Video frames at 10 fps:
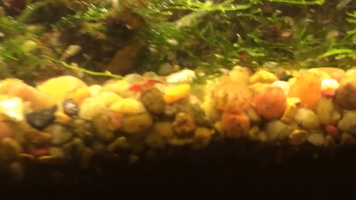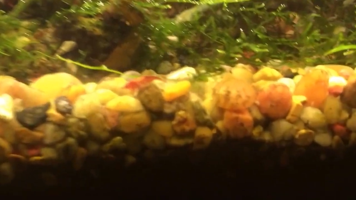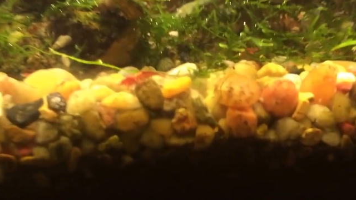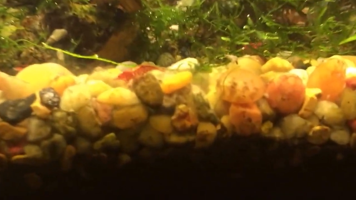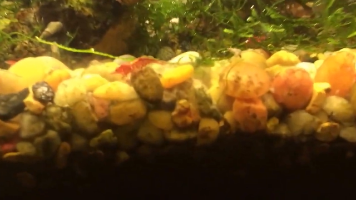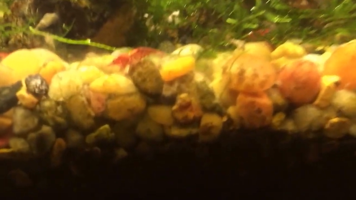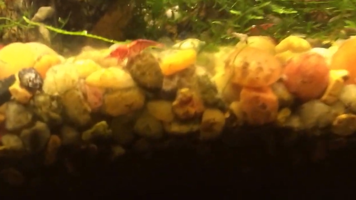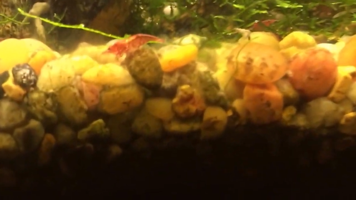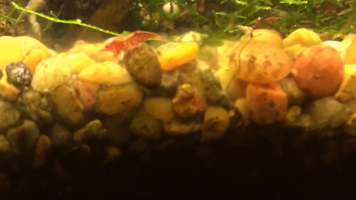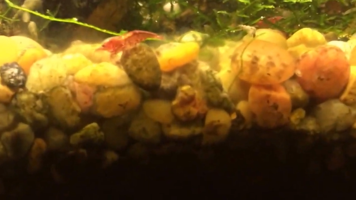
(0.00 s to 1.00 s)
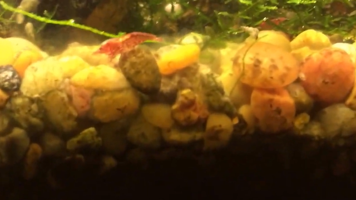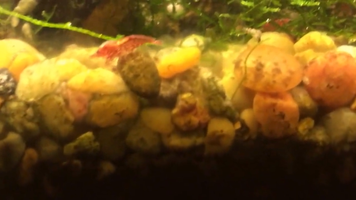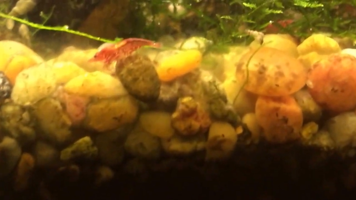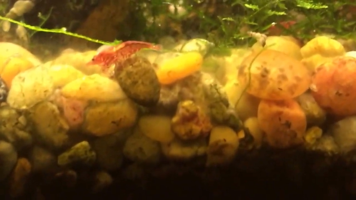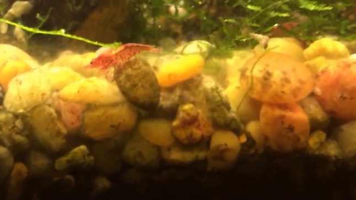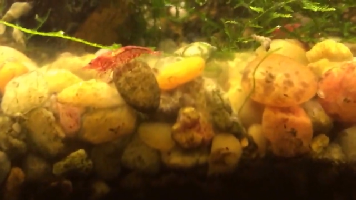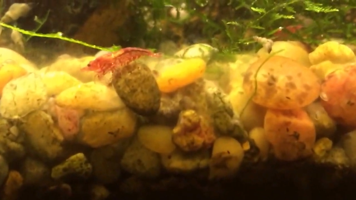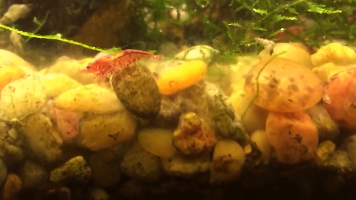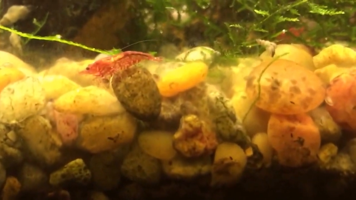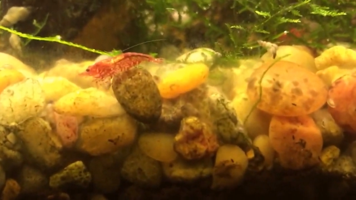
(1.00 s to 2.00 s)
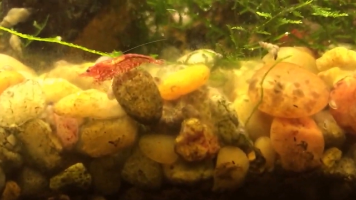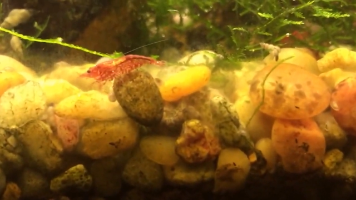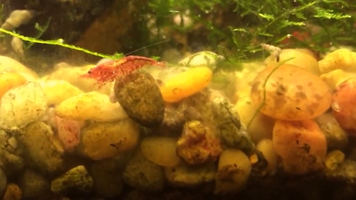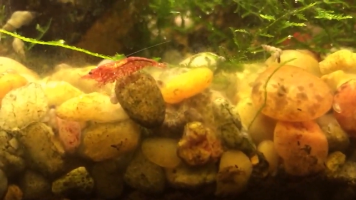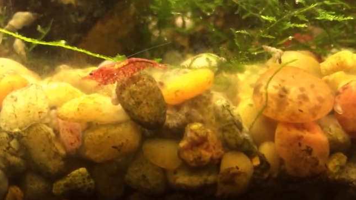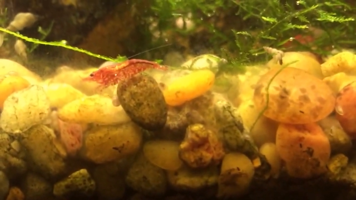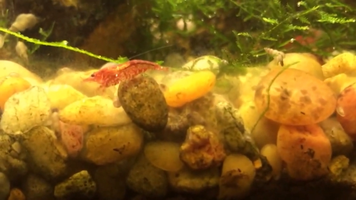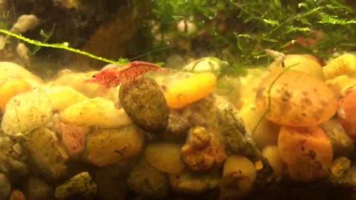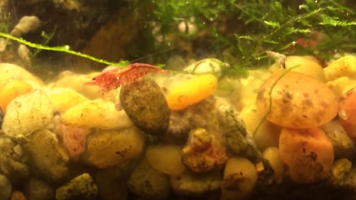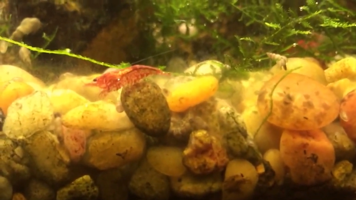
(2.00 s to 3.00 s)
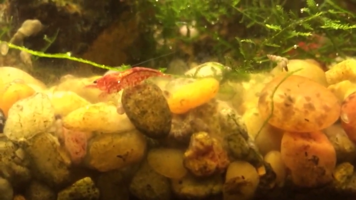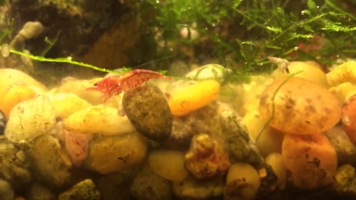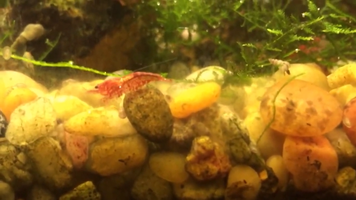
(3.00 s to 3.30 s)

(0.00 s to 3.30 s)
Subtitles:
No face is visible, so there are no lips to read.